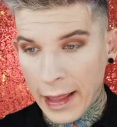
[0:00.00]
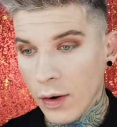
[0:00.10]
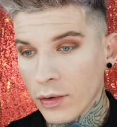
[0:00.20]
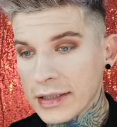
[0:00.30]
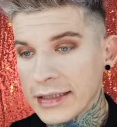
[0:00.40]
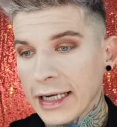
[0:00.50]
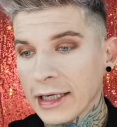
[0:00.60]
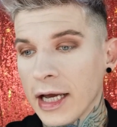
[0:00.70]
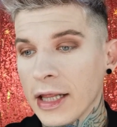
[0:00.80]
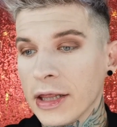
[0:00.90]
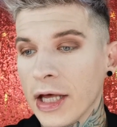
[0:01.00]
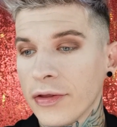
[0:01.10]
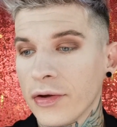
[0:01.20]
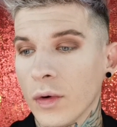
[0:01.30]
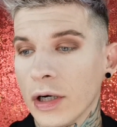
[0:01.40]
I want to take
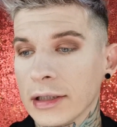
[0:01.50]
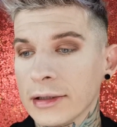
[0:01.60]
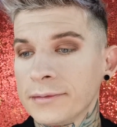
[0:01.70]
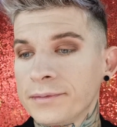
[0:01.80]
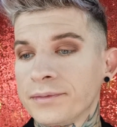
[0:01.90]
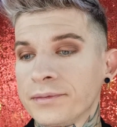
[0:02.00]
another one